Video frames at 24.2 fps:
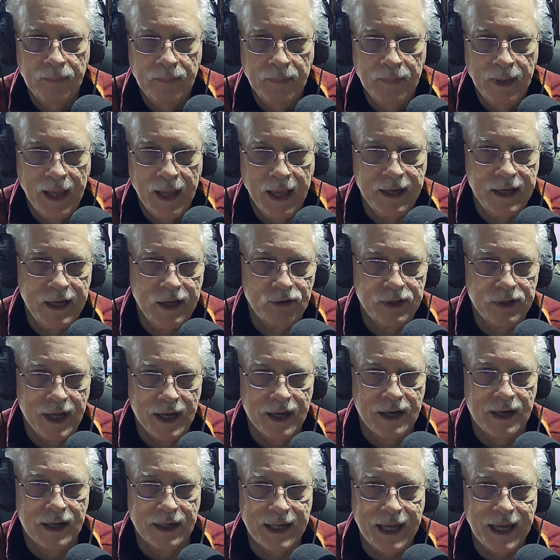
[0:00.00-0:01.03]
And Neil
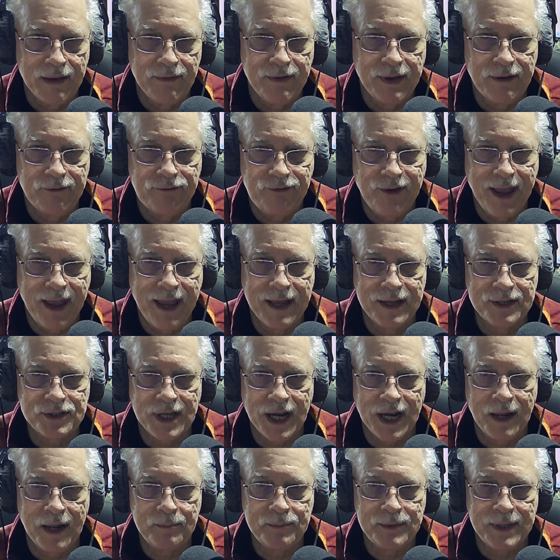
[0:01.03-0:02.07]
Young giving fans
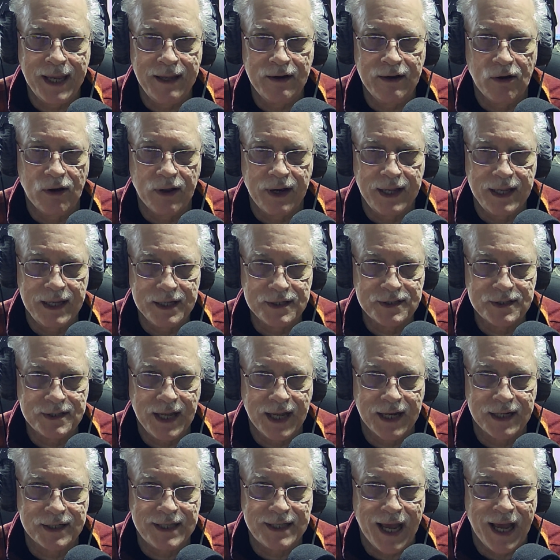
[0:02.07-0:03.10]
an update on his
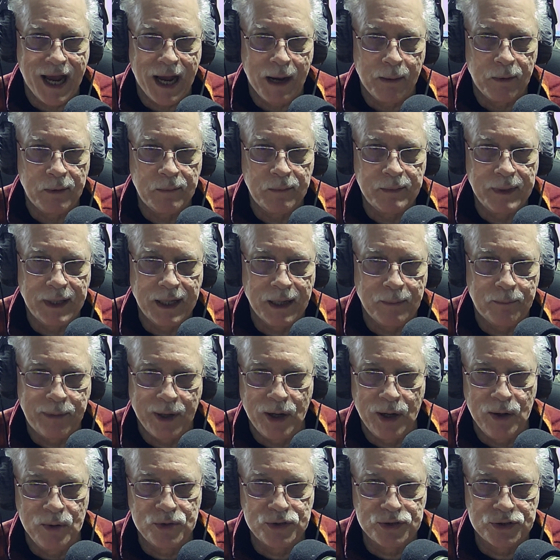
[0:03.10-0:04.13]
next album in a
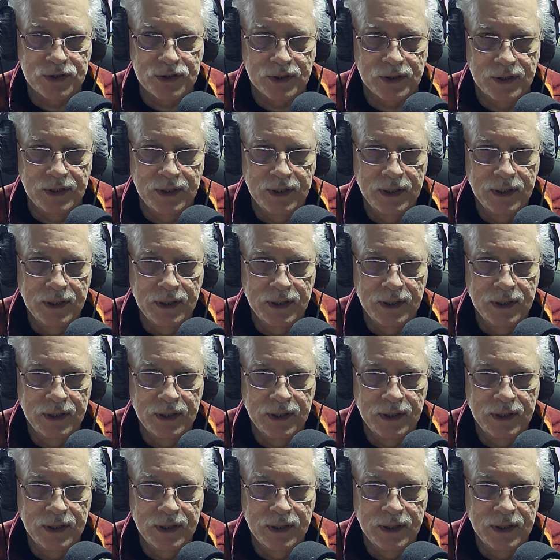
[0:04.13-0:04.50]
post